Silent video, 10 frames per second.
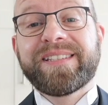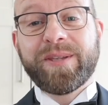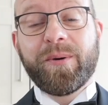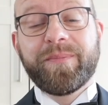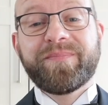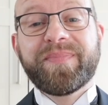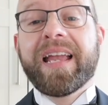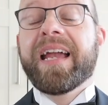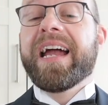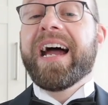So,
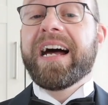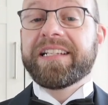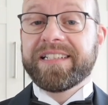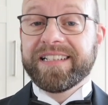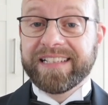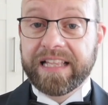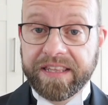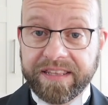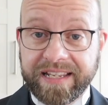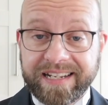until
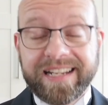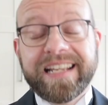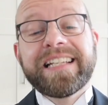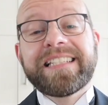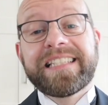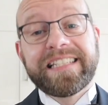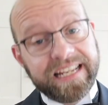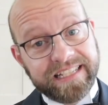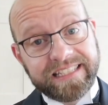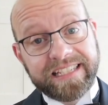then,
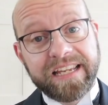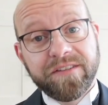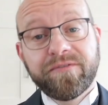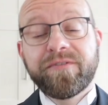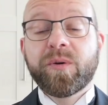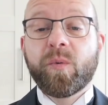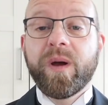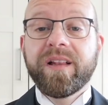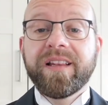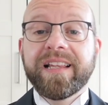stay safe,
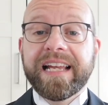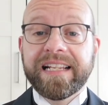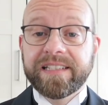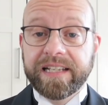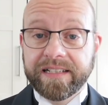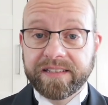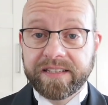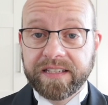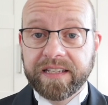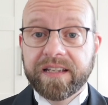well and
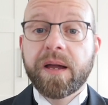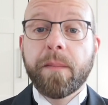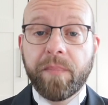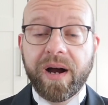healthy.